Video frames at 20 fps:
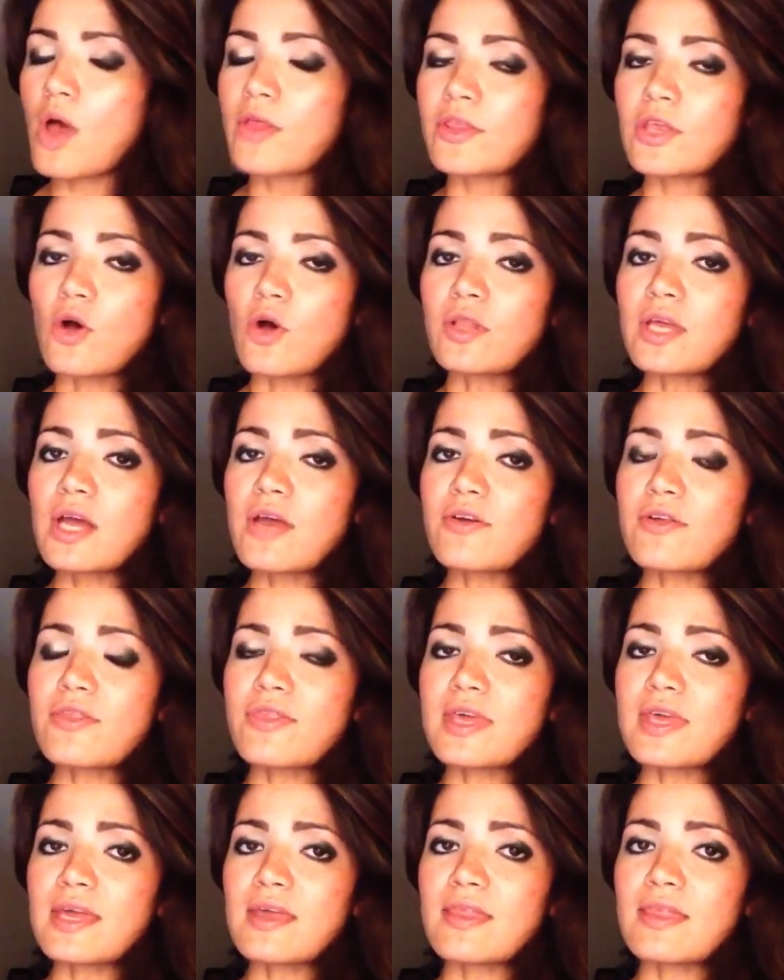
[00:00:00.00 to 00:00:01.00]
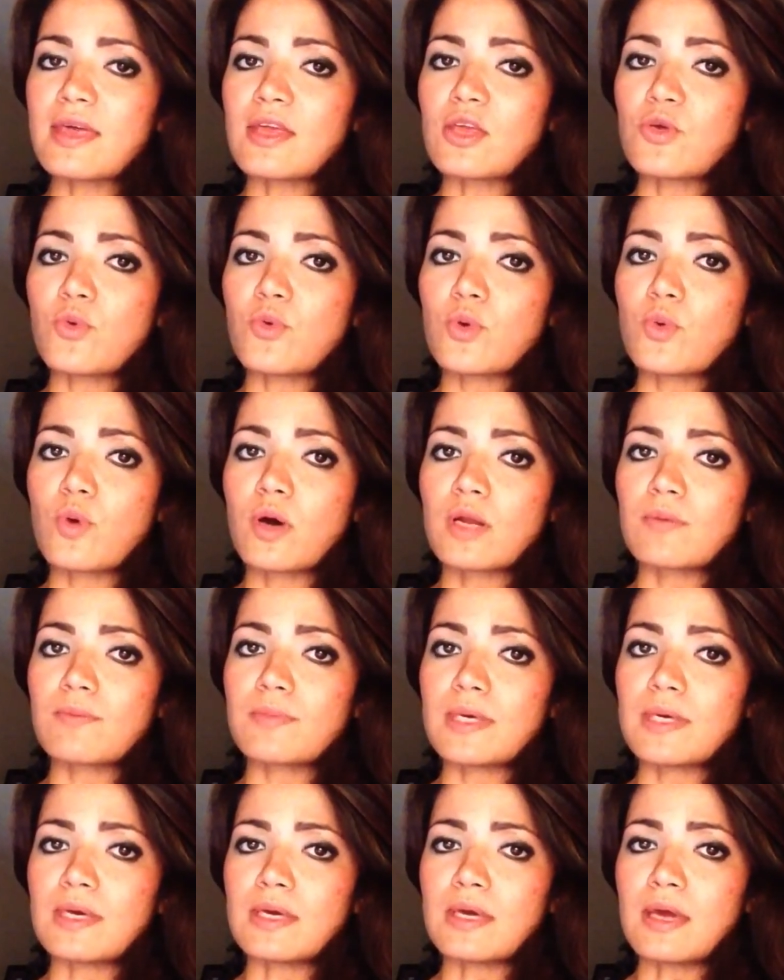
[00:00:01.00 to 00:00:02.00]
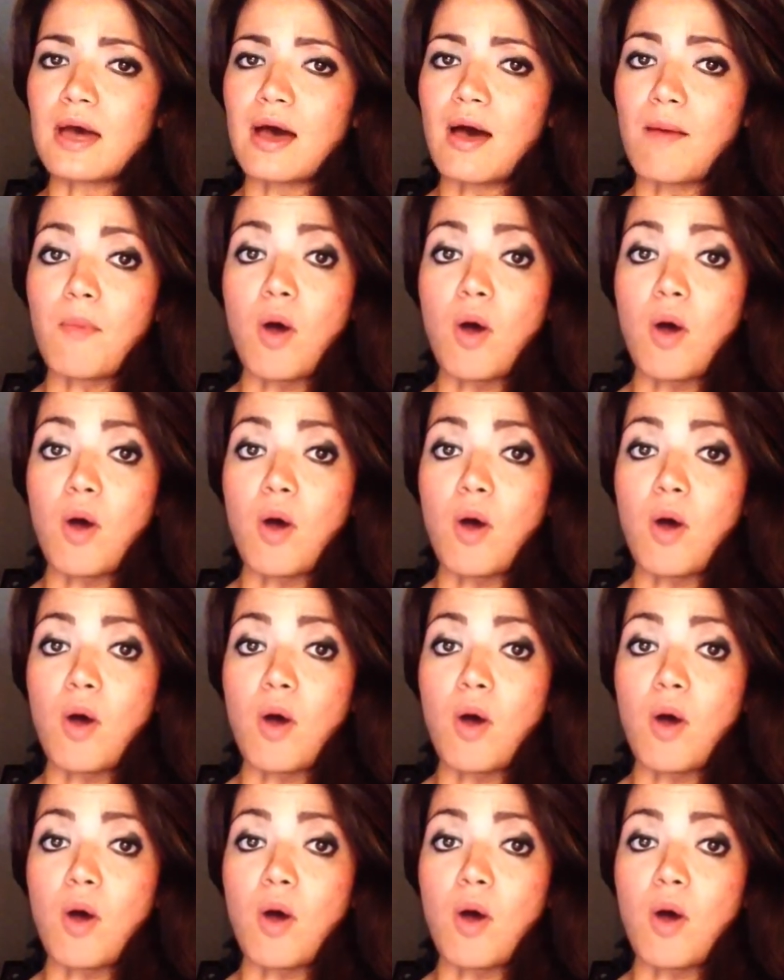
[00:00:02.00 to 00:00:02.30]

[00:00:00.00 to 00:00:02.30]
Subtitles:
The only other thing that you would want to be